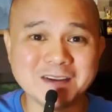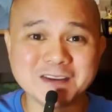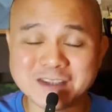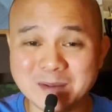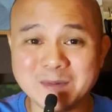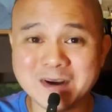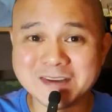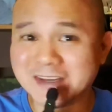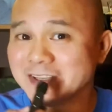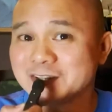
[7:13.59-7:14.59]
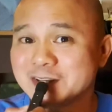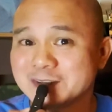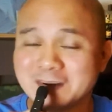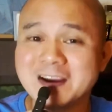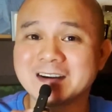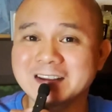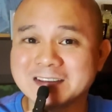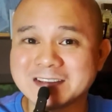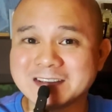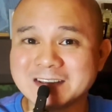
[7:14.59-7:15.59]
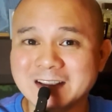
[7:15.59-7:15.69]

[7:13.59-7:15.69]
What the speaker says: summer citrus fragrance,